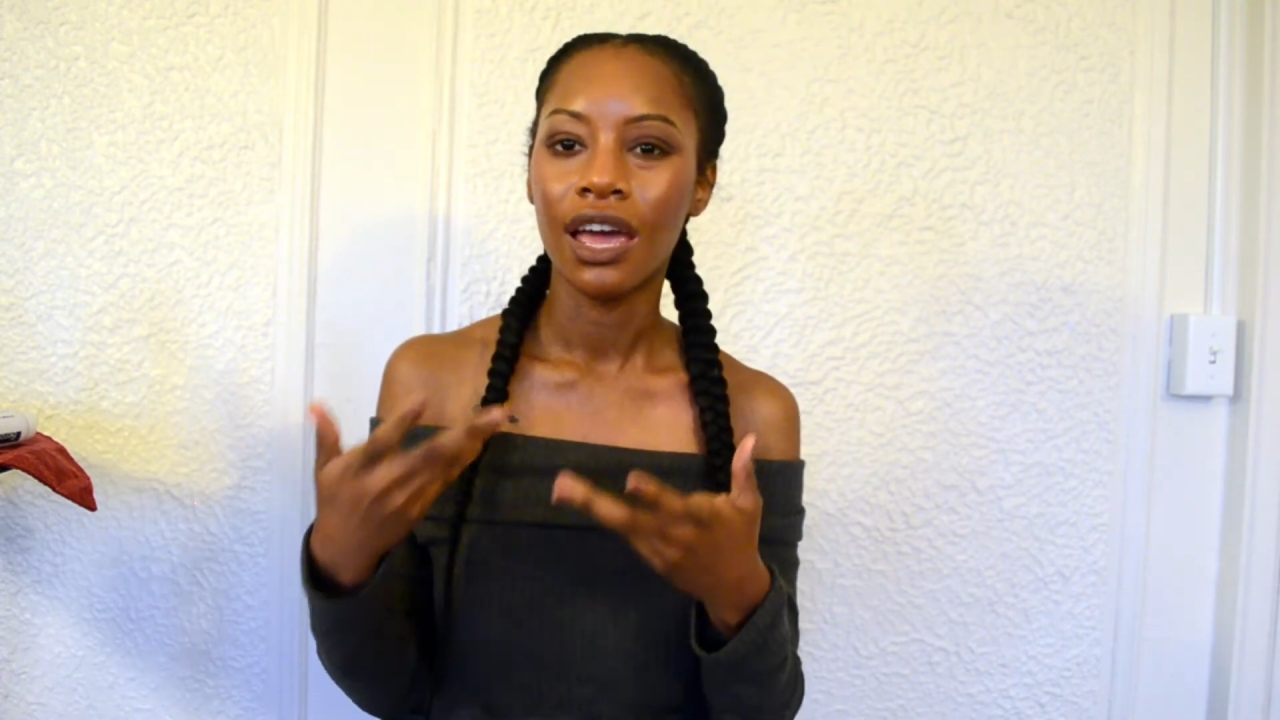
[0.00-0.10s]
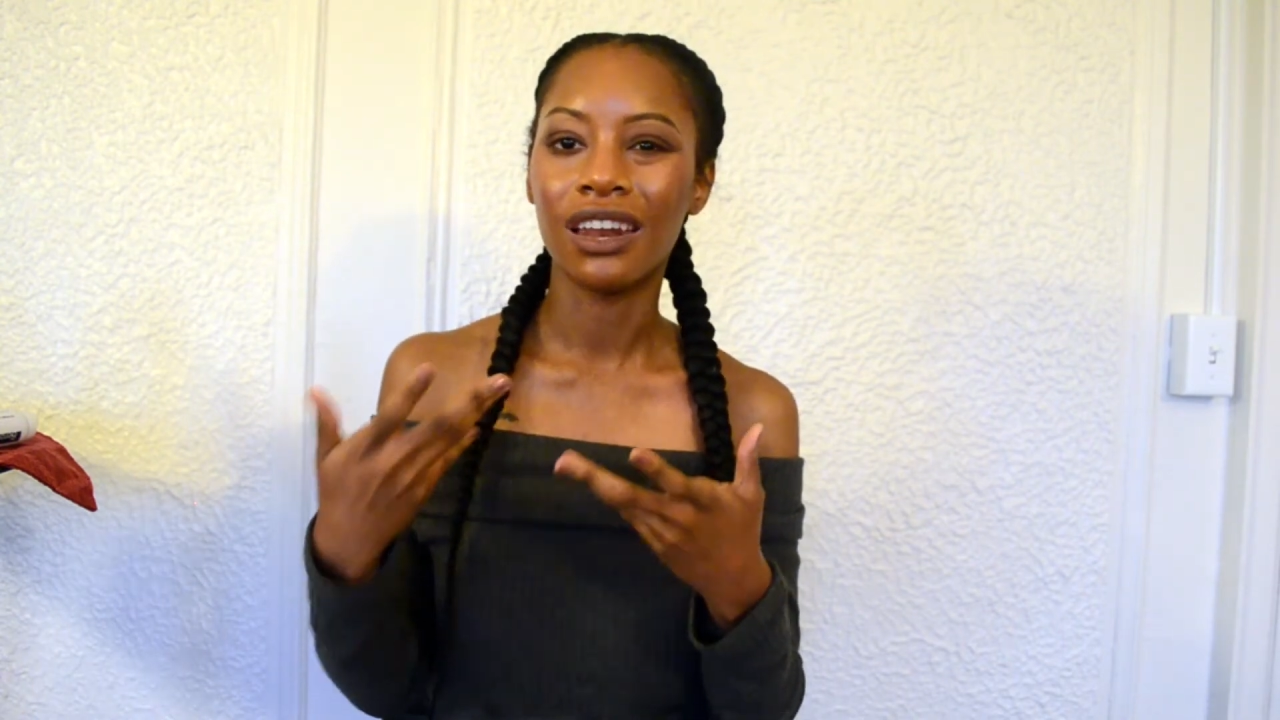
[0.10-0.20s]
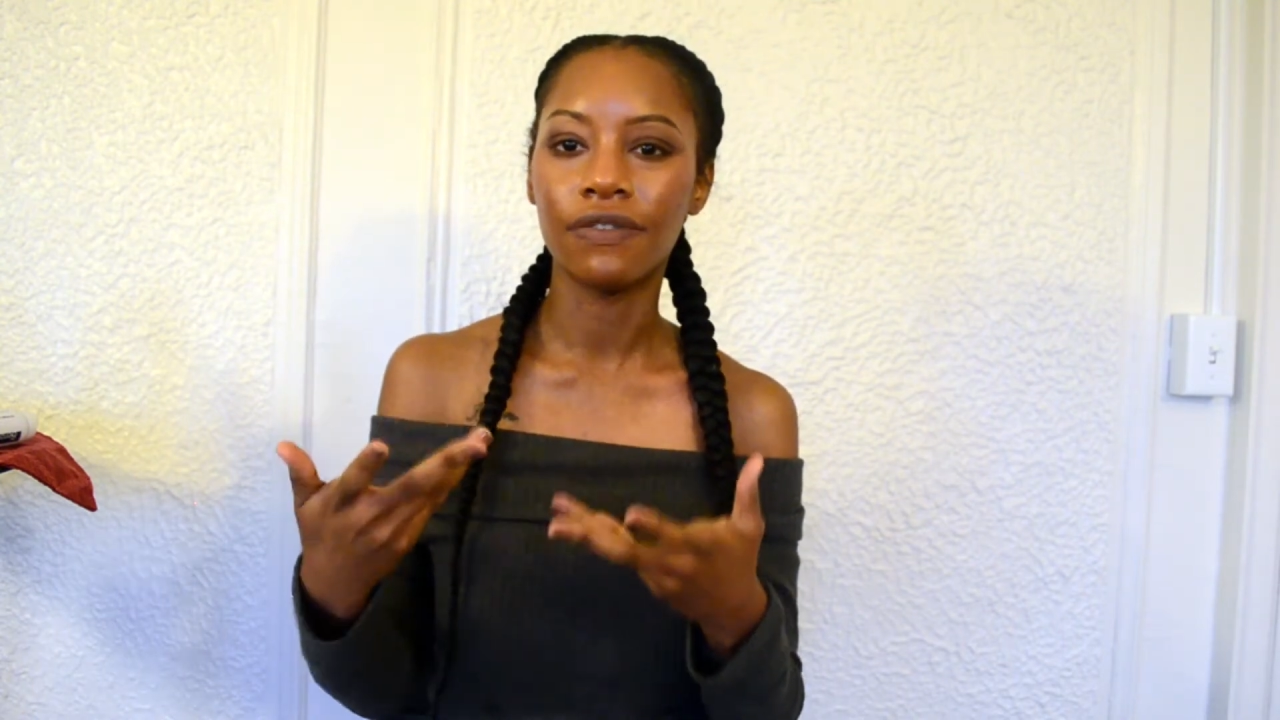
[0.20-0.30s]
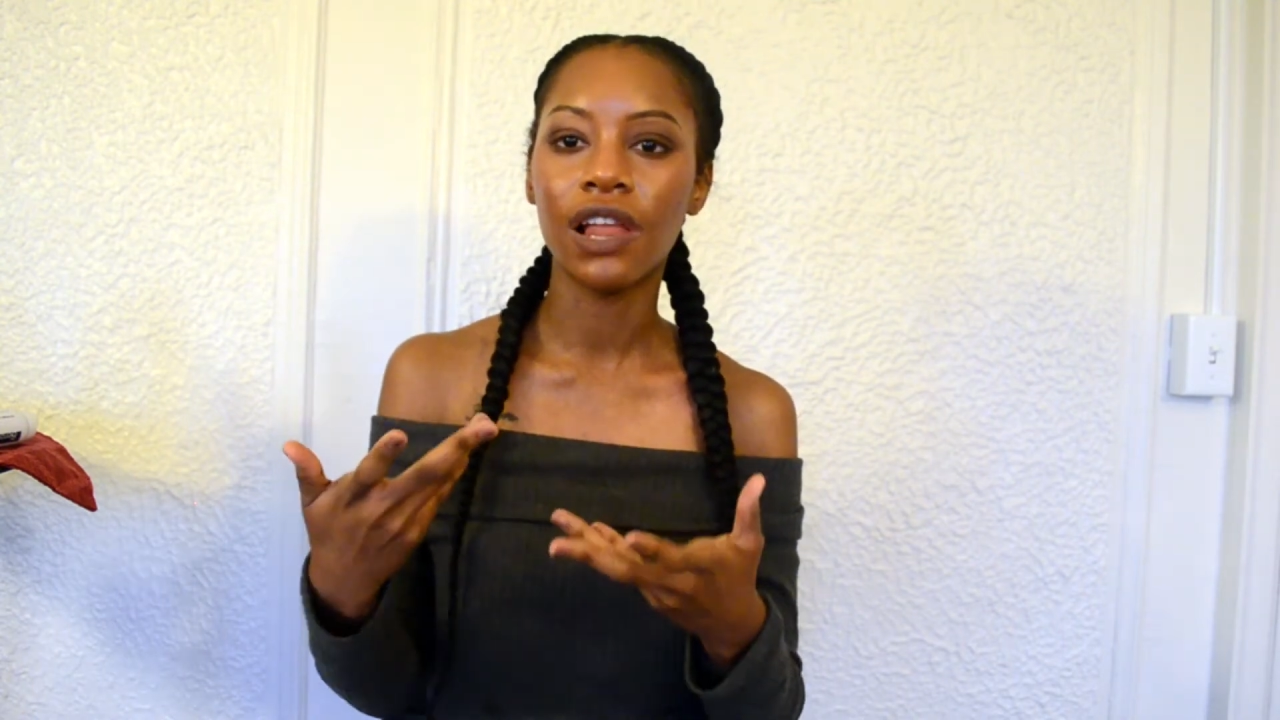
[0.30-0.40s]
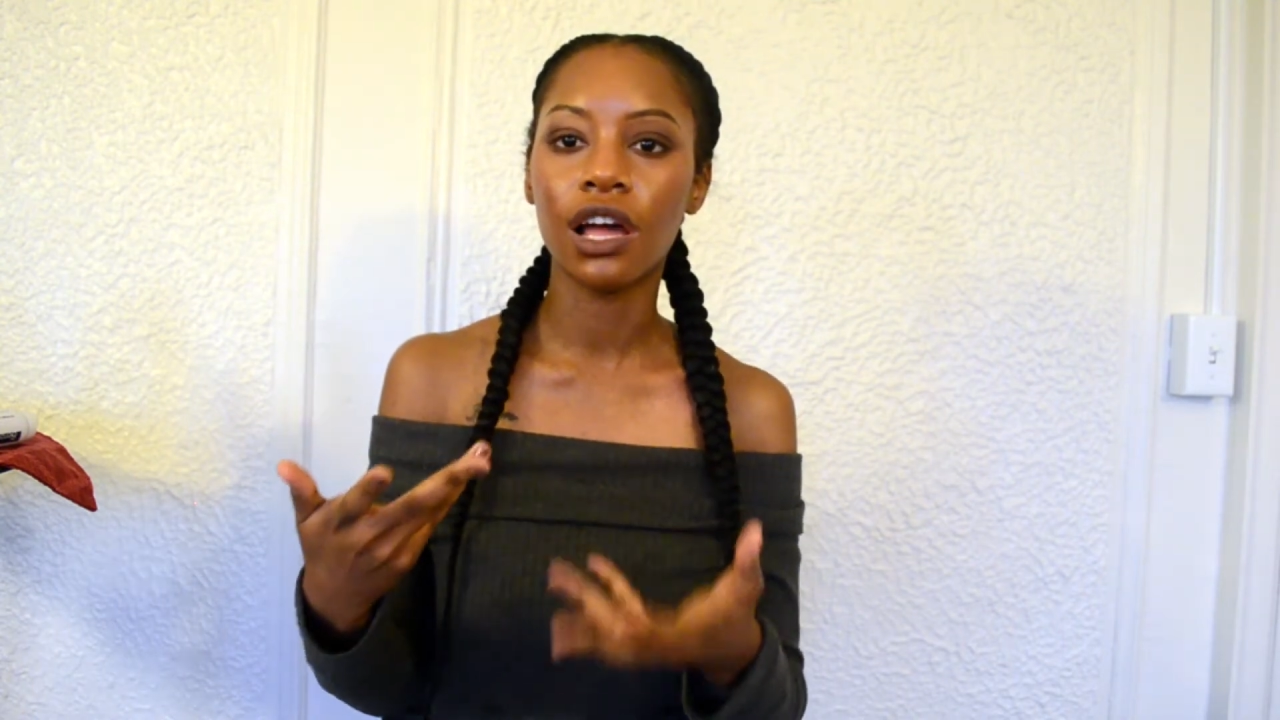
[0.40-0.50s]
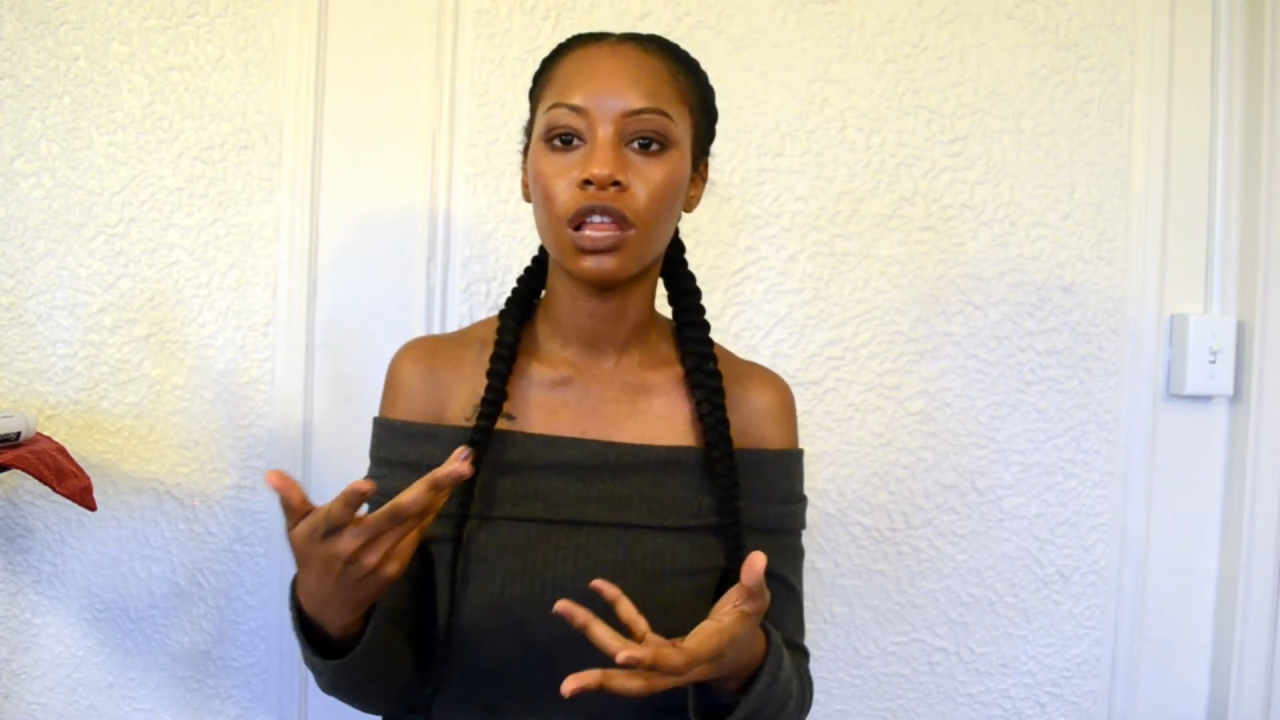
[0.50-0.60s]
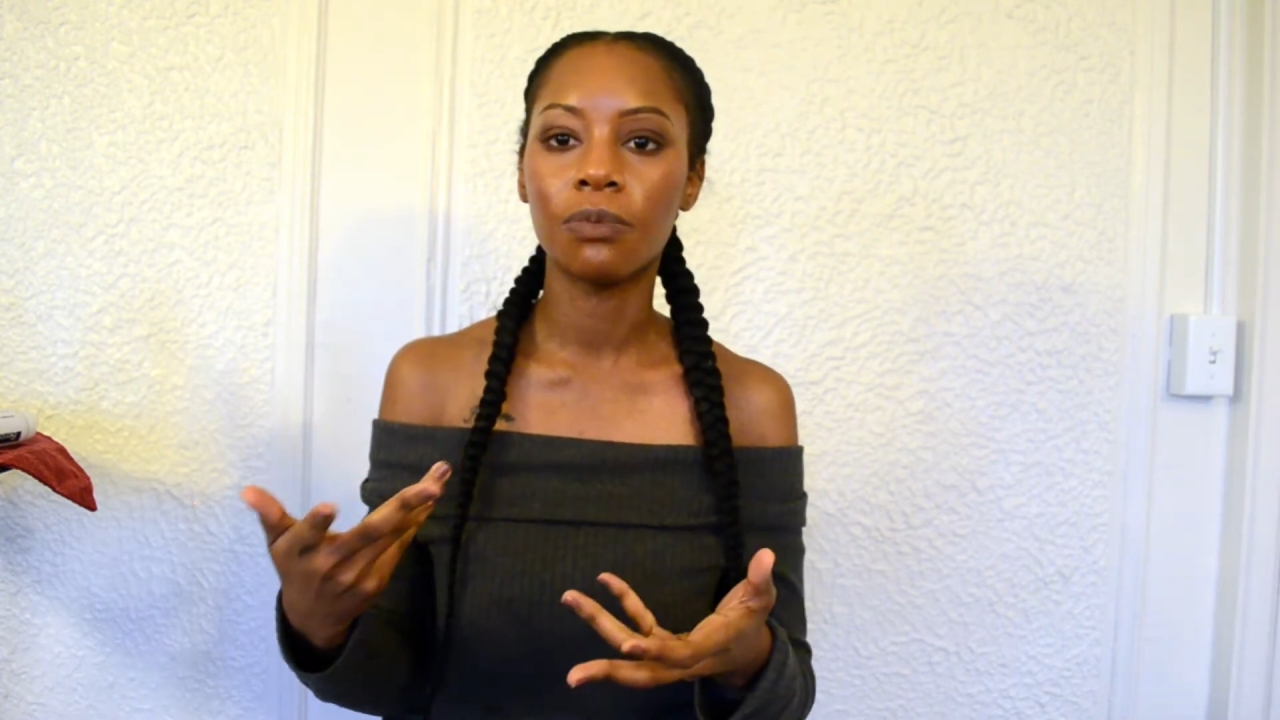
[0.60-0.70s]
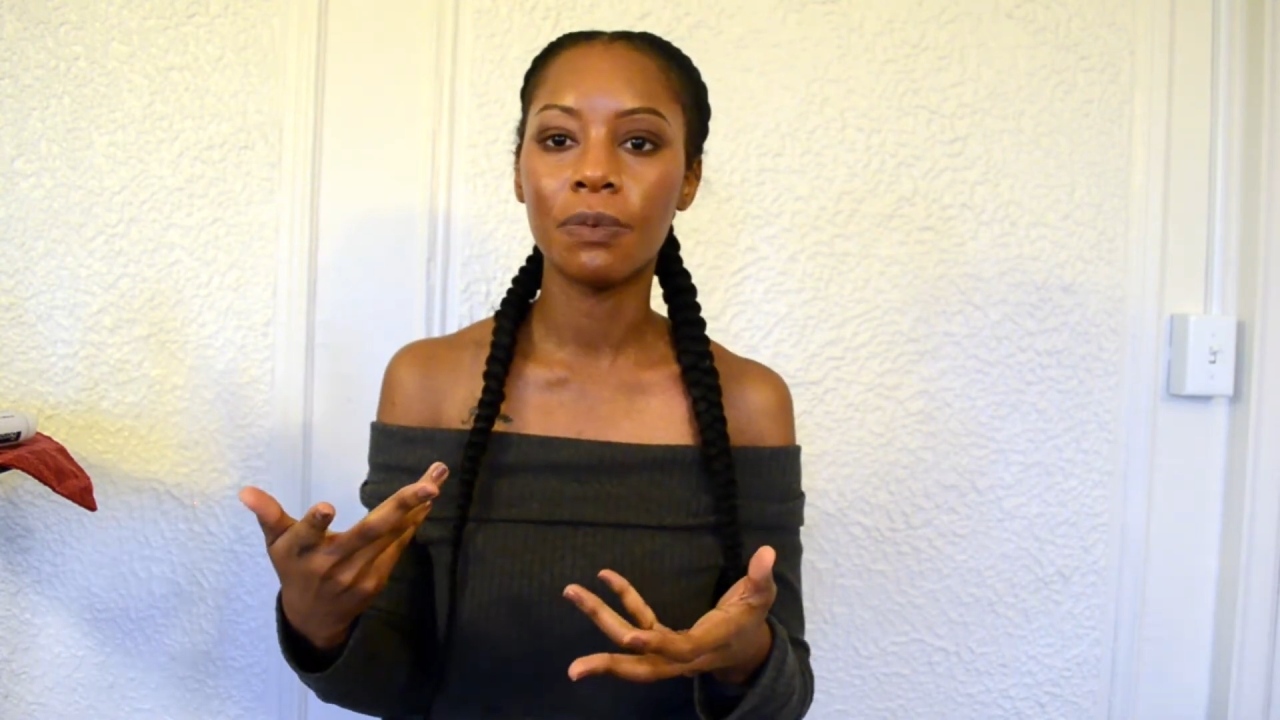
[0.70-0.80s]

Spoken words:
and I feel like other